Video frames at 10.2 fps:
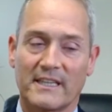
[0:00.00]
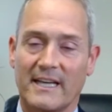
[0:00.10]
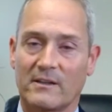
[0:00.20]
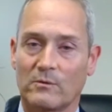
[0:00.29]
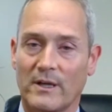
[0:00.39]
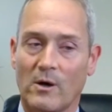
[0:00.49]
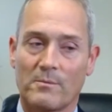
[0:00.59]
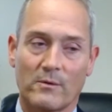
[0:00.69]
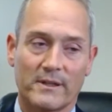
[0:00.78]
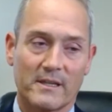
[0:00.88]
And we hope
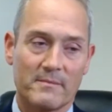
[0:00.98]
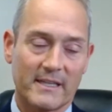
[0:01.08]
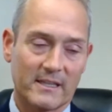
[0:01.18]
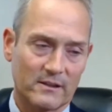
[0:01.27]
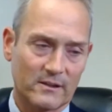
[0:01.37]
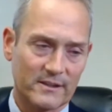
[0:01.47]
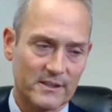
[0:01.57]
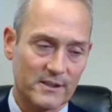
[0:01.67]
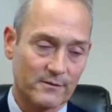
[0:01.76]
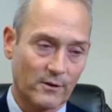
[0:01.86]
that we can make it a little
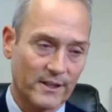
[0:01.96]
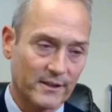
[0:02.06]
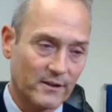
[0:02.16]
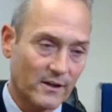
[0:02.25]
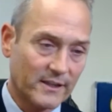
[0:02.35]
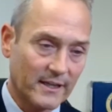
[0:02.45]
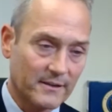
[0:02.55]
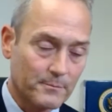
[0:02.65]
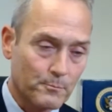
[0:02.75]
easier for you. Okay.